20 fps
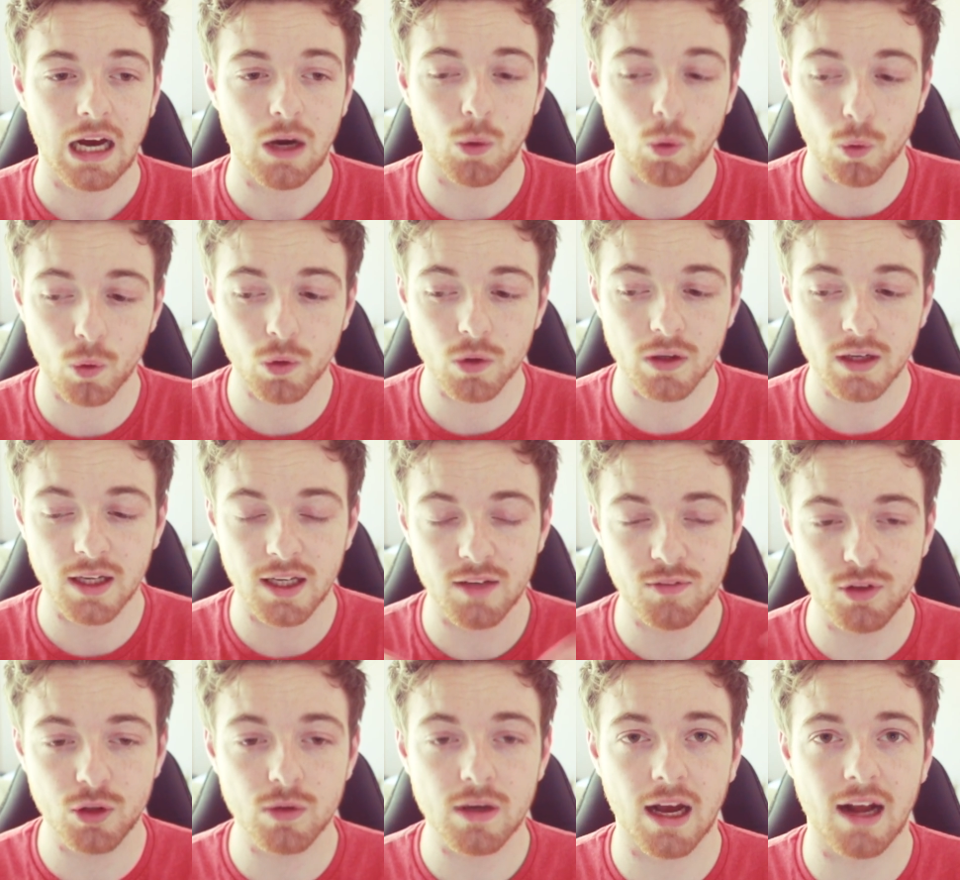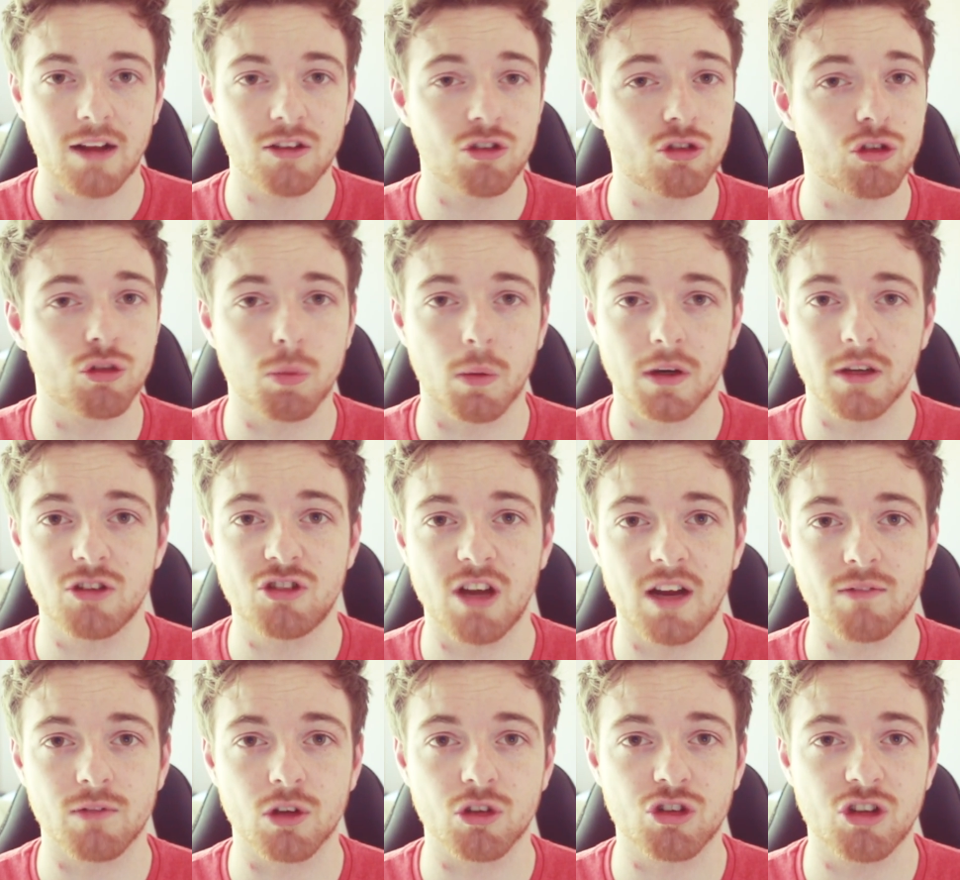Or if you guys just want a
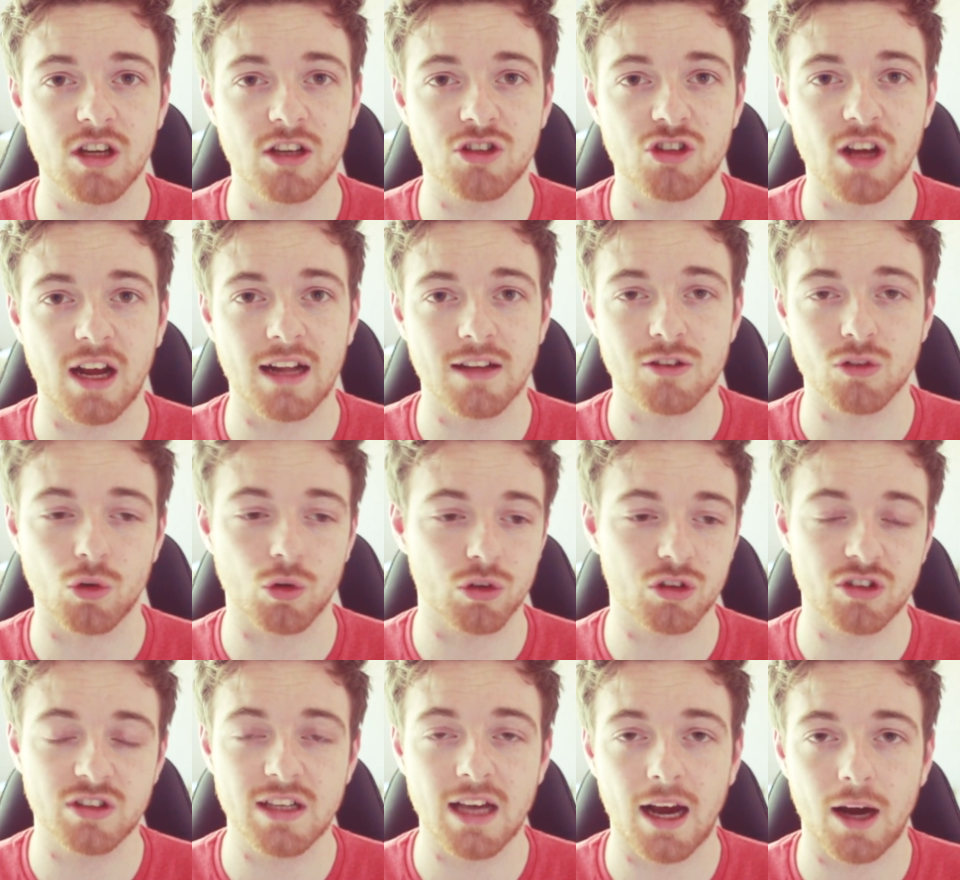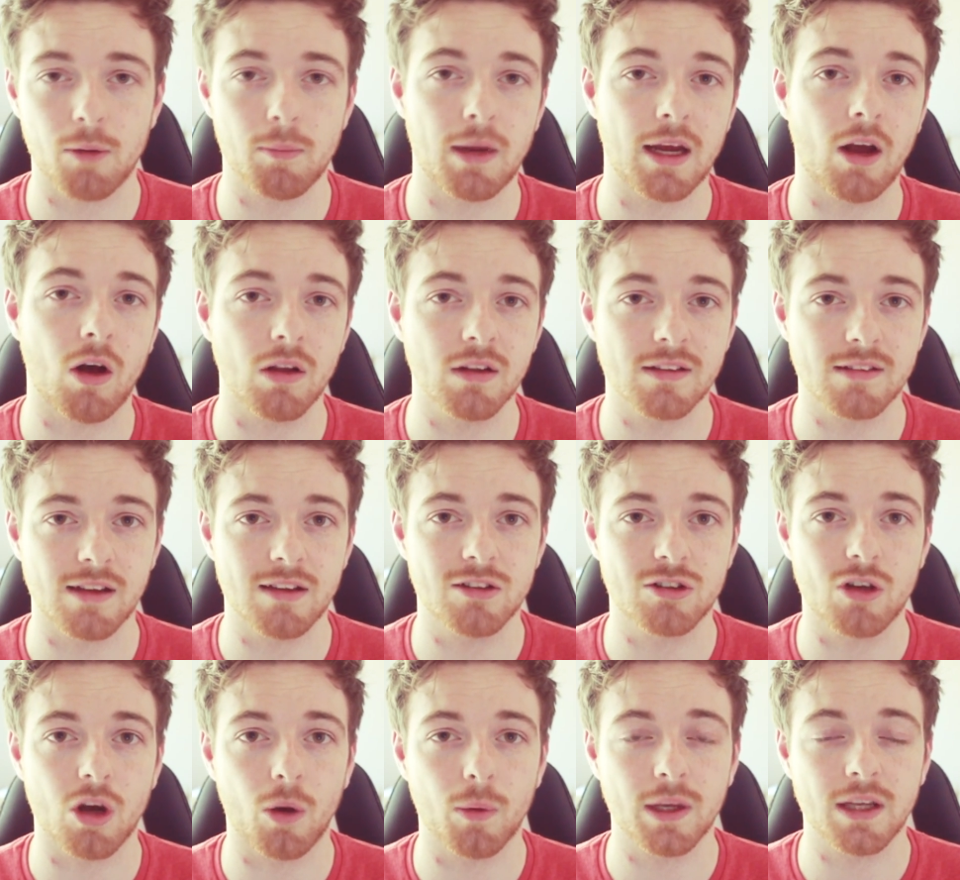general chit chat or see how my holiday
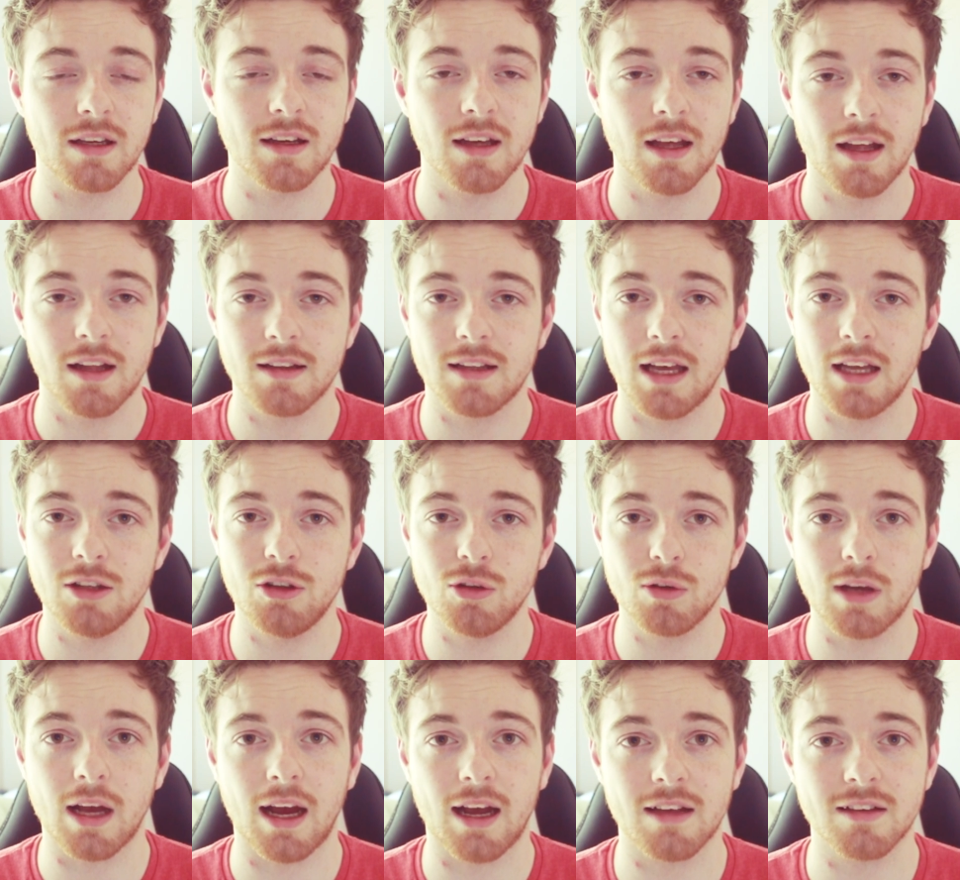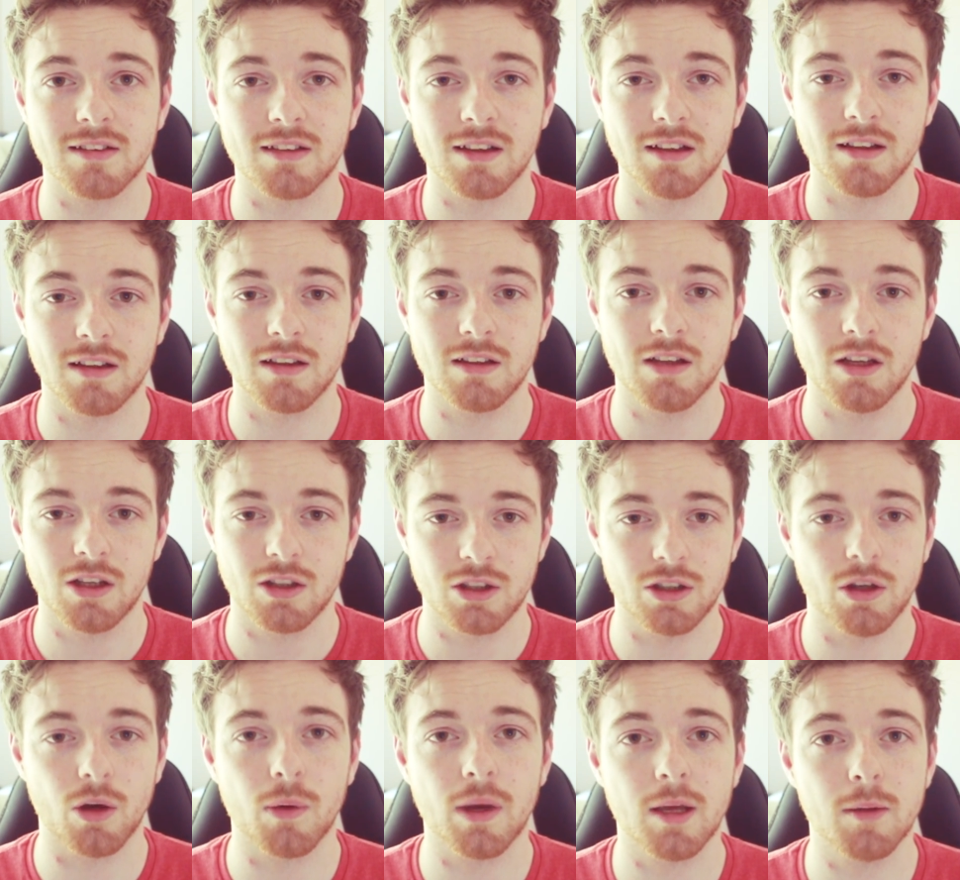is going, then you guys can,
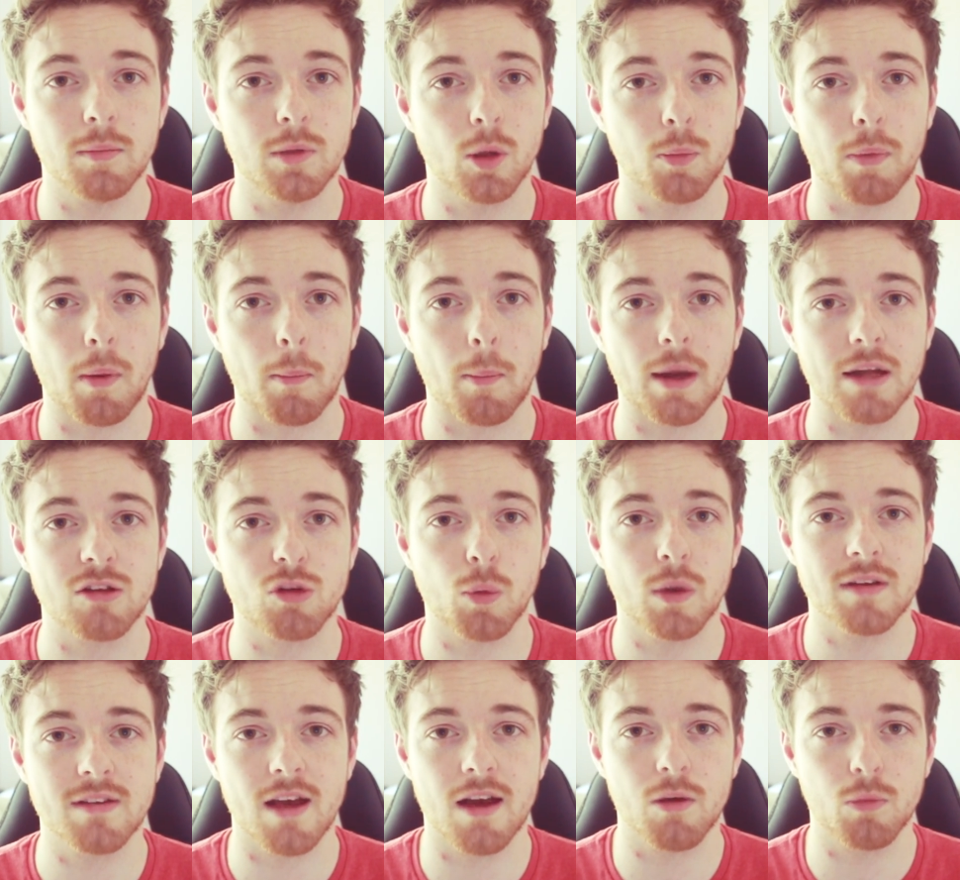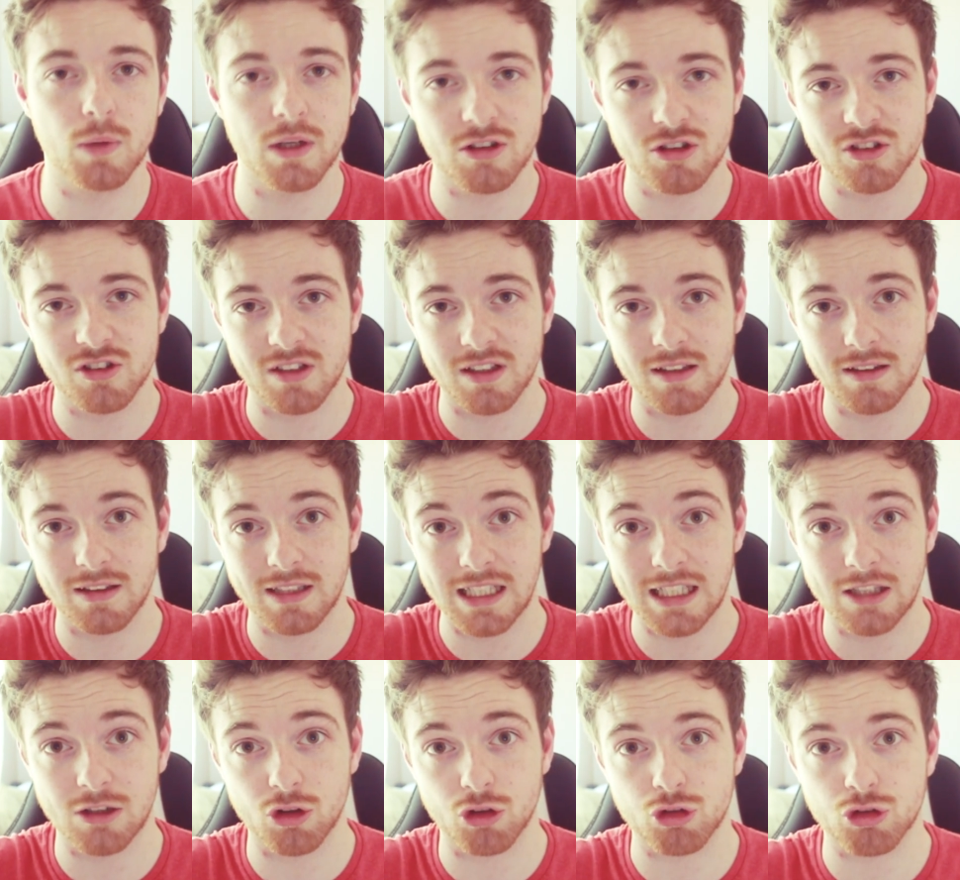you know, hit me up on my Twitter, which is in
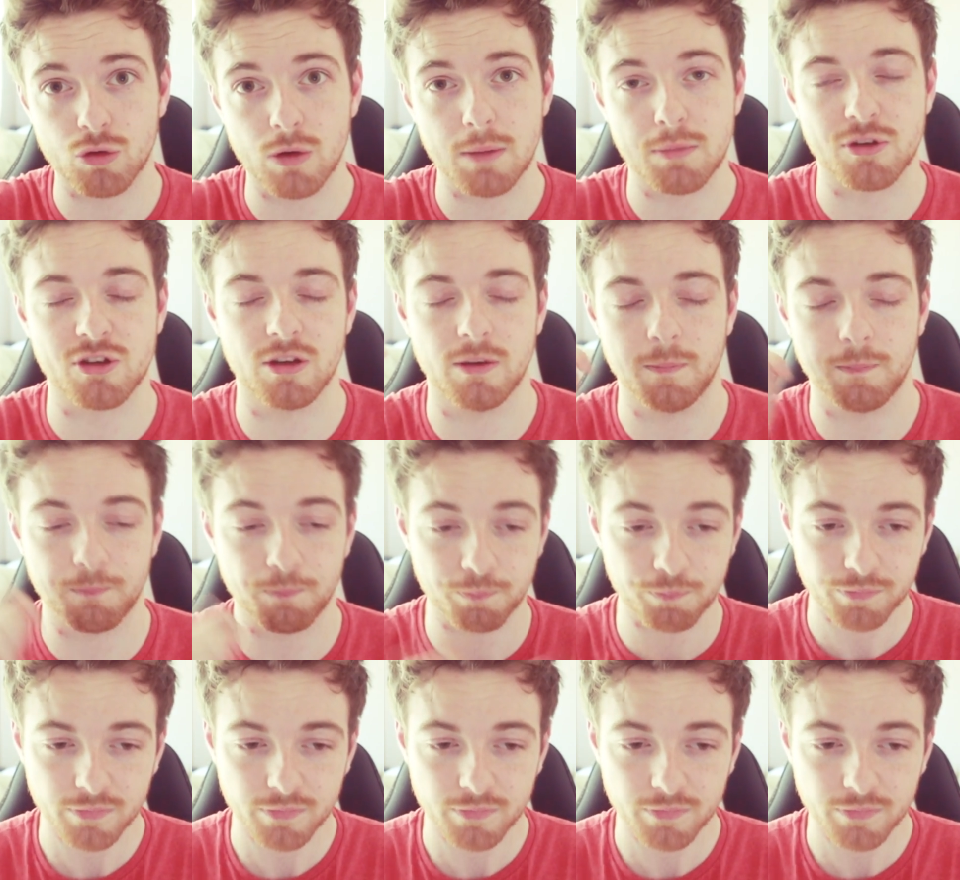the description.